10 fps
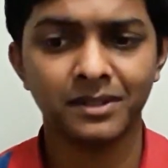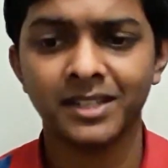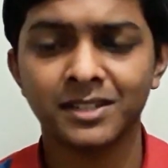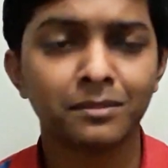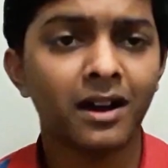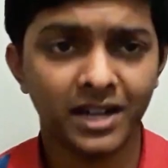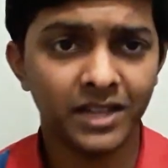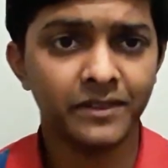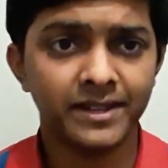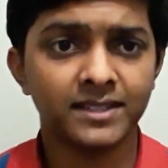like smart
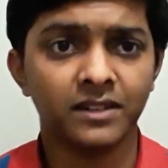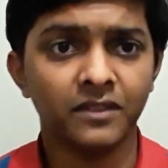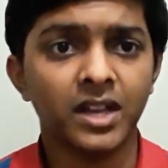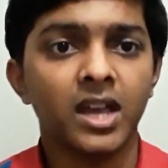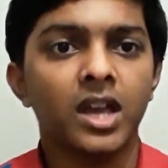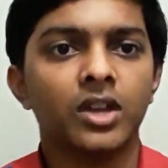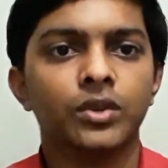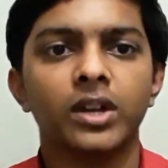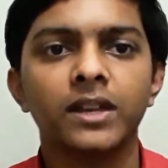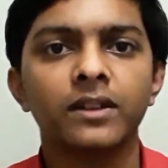TV itself,
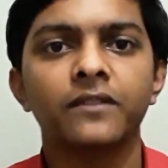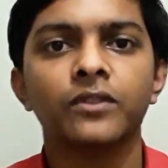you really,